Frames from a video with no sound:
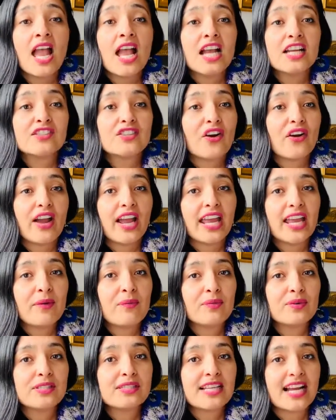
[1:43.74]
So it
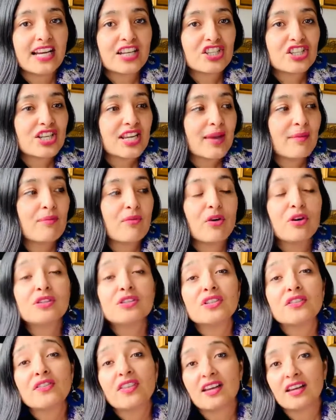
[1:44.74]
was actually
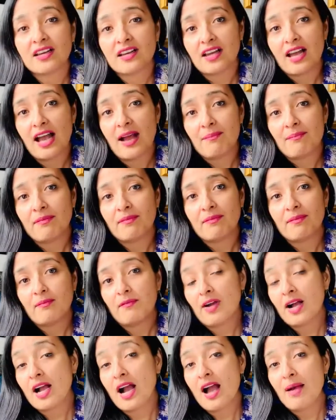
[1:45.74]
most of the um,
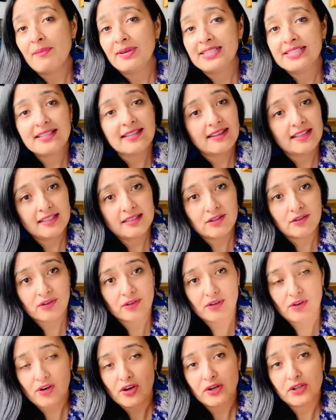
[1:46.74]
garments in this
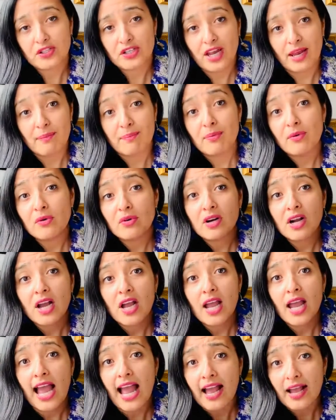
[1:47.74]
crochet book
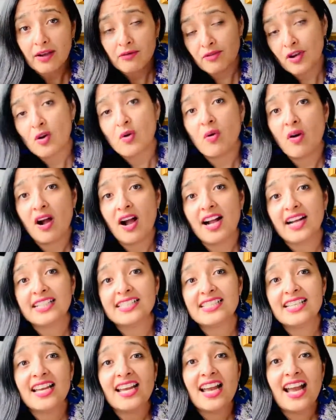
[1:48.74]

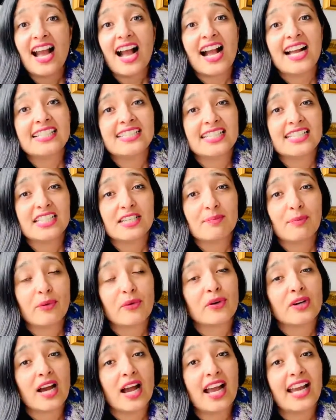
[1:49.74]
required a knitted
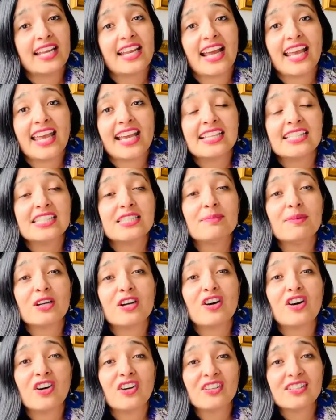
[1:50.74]
border and I guess it's
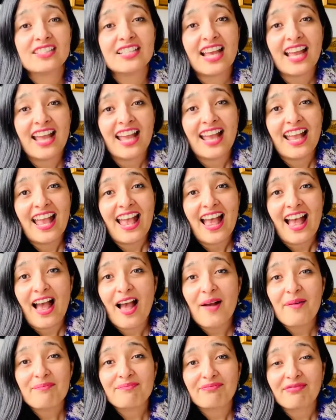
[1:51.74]
because
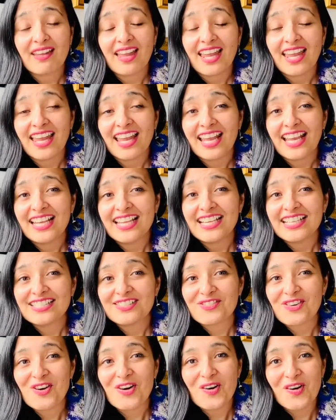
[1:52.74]
um, it is
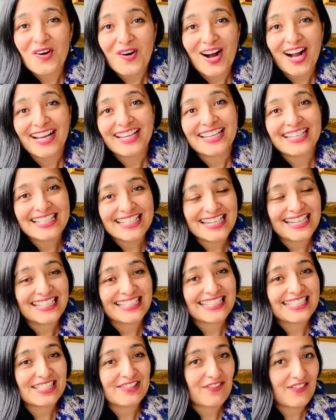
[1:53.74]
quite a
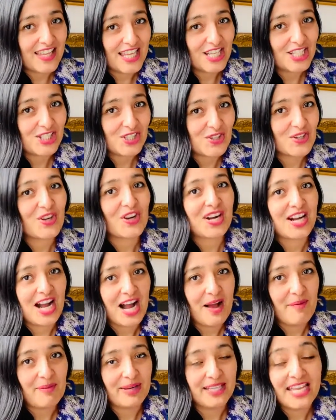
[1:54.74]
nice finish to your
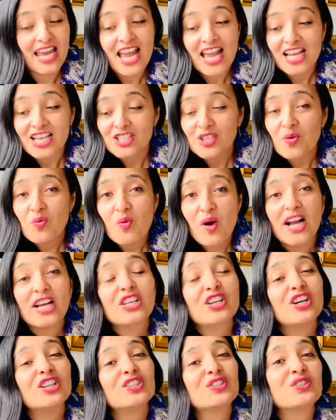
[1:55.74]
garment. So why
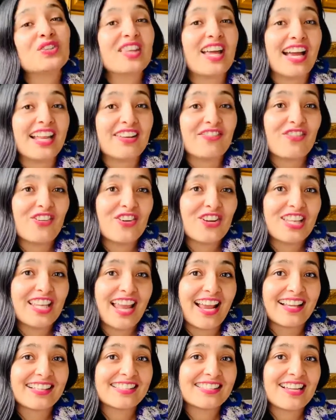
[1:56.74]
not do that for your
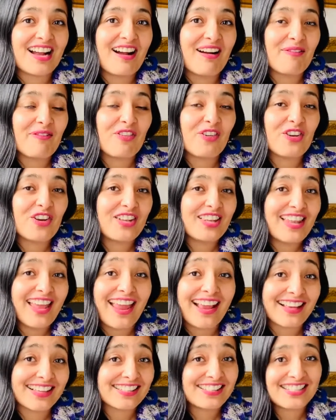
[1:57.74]
next time, for your
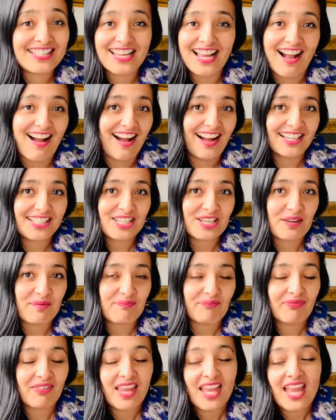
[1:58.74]
next
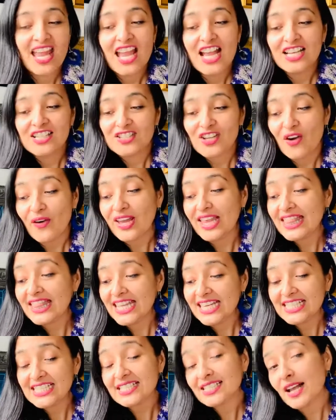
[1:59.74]
item? So in
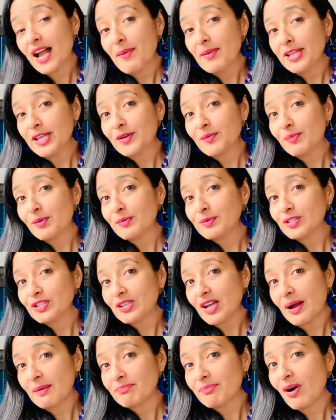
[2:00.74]
this little
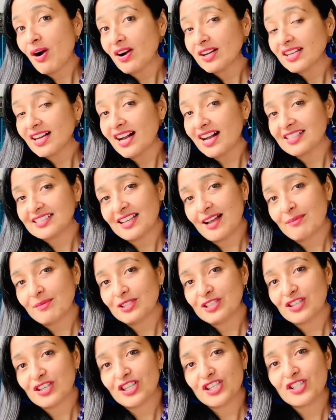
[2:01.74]
uh, podcast, I'm
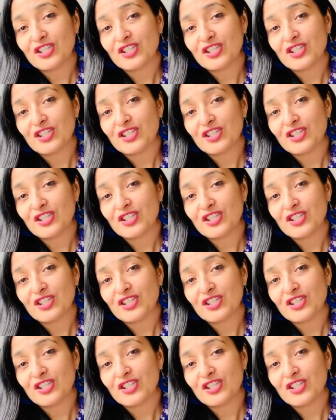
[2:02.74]
just going to